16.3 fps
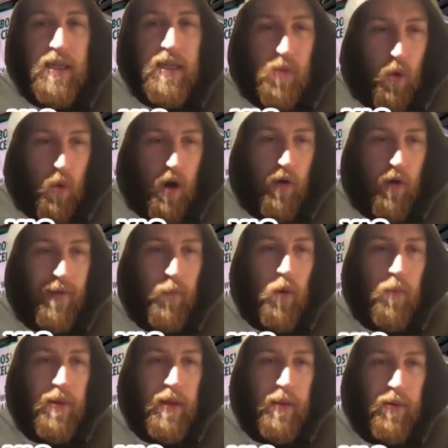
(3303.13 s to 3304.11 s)
as well in
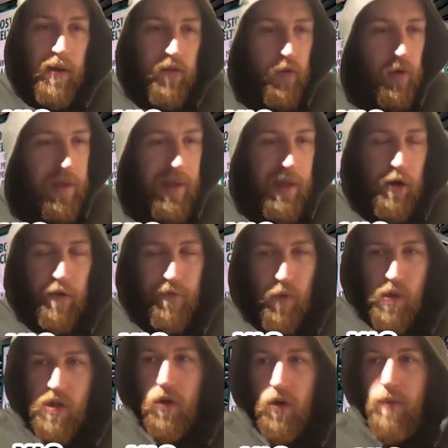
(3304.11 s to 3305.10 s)
what people are doing. They're not
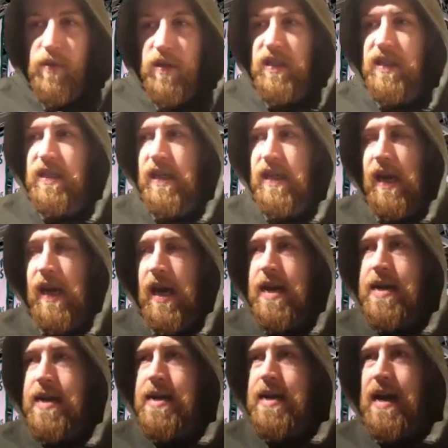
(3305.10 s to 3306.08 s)
full scrimmages yet.
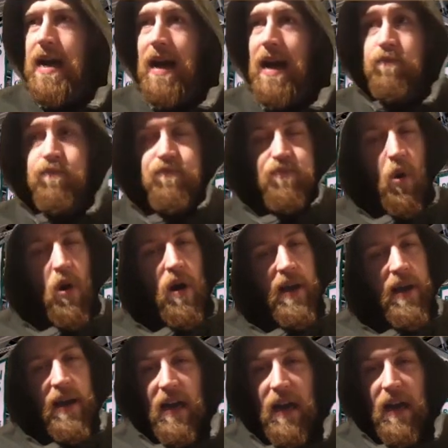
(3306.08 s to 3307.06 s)

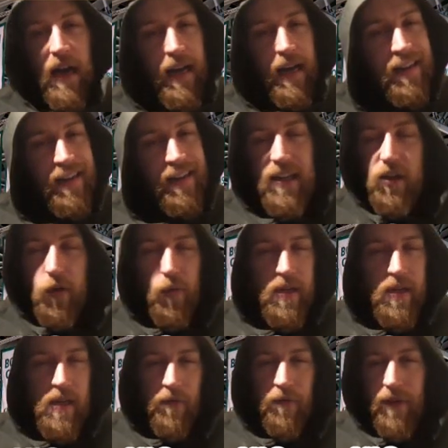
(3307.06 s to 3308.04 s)
Boy, like the
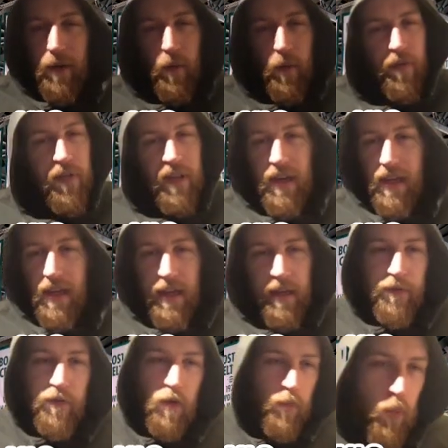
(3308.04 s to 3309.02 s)
injuries, I think we've seen it
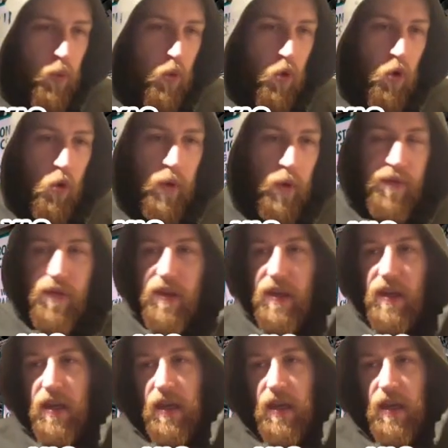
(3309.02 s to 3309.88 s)
in football. We've seen it